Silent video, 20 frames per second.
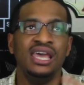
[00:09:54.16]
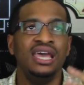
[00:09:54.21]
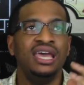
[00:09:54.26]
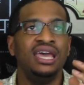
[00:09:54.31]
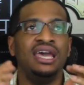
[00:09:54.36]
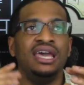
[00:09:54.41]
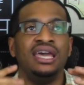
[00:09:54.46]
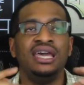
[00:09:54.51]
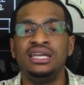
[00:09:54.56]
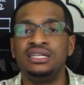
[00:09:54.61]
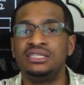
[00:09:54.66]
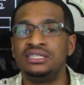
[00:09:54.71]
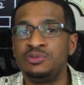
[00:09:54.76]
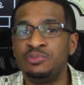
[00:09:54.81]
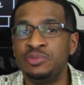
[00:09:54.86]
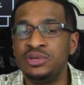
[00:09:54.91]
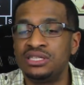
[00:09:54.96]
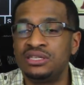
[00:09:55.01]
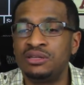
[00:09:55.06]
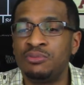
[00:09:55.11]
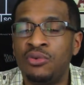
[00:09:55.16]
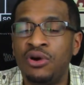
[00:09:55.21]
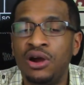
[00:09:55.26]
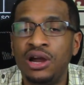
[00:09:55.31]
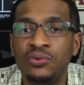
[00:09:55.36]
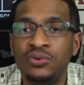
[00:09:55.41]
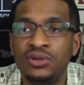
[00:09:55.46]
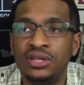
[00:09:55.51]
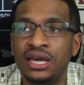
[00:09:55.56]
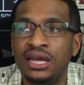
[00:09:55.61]
And he just missed the mark
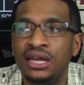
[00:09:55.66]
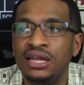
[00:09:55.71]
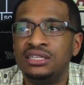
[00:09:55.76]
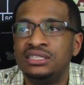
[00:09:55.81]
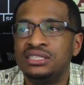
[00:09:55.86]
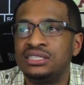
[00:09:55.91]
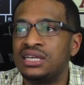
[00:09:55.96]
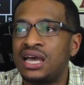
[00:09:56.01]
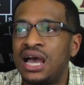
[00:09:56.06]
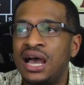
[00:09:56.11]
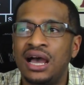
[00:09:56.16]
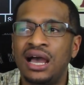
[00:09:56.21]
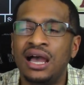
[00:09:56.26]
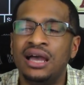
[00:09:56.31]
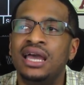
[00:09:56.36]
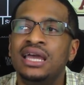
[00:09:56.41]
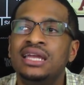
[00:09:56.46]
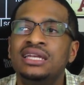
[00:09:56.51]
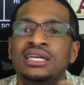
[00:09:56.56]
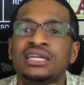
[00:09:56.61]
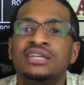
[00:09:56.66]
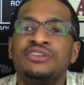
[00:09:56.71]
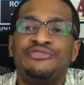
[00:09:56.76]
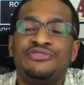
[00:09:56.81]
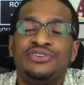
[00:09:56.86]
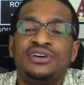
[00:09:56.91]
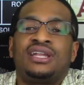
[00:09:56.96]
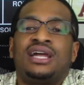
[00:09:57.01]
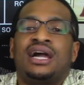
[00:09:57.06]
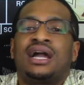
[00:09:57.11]
with that. It just, I, I it didn't
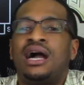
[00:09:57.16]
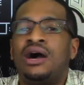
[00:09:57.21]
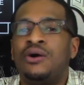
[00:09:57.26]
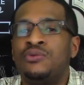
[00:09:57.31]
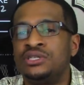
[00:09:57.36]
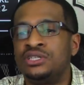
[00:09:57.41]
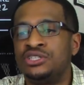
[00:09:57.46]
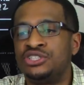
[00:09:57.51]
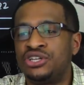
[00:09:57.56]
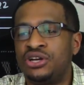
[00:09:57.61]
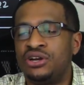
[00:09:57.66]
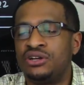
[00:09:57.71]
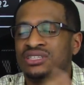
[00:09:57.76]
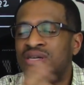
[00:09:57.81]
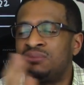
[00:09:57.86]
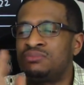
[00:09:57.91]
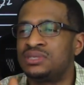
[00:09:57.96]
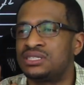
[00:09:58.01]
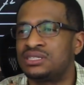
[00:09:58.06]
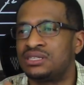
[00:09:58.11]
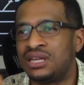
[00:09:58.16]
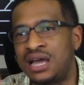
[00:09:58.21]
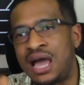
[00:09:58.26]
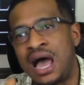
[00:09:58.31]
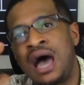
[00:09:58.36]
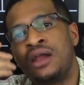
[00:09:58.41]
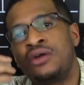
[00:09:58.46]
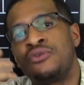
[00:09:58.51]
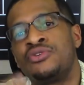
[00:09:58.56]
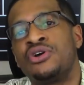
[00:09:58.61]
feel like I was in church. I'm just like,
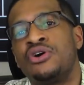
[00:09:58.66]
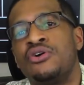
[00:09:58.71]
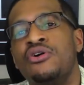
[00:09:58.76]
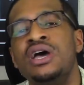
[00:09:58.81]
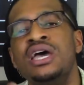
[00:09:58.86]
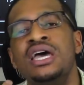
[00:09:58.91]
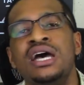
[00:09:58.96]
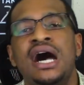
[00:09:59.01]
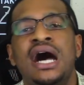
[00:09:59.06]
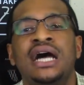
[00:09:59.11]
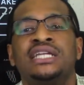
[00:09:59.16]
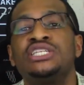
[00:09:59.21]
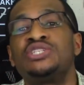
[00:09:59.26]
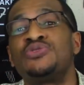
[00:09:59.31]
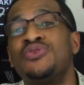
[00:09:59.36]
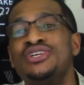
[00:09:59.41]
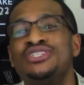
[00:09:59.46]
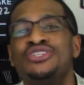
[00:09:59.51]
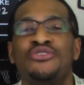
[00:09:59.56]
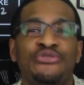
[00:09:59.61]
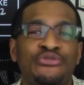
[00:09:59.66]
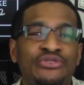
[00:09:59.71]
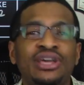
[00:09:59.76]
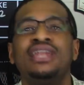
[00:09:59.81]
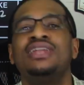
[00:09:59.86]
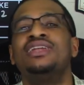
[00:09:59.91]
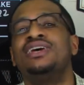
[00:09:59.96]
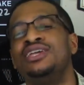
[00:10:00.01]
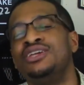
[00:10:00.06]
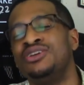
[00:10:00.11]
I don't know. I just wasn't
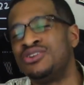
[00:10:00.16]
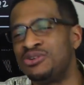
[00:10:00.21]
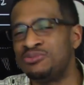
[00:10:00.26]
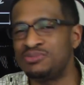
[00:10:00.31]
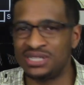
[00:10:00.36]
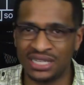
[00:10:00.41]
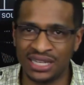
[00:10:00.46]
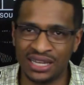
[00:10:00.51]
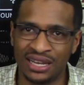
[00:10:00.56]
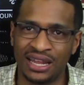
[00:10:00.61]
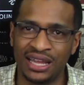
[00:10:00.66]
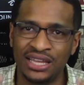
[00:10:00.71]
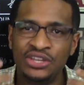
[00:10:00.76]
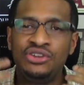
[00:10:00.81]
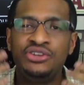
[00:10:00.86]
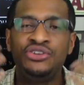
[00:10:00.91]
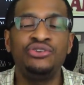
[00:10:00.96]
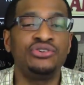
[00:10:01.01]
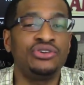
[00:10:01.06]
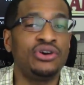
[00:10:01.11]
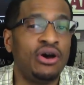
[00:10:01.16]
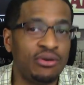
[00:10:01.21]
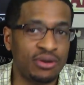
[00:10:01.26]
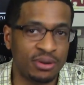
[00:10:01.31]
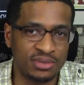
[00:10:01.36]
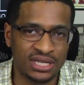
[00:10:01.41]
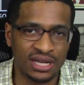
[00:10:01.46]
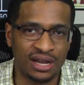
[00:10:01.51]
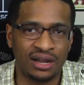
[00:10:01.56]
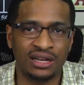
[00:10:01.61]
feeling it. You know what I'm saying? Like, you, you know what I'm
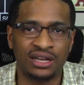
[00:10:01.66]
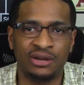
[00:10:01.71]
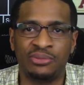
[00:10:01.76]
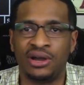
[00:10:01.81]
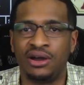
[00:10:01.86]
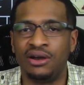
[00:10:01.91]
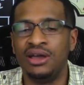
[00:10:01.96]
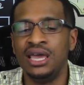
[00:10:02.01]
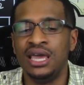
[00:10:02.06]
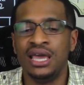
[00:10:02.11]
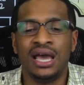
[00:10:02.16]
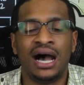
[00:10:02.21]
talking about.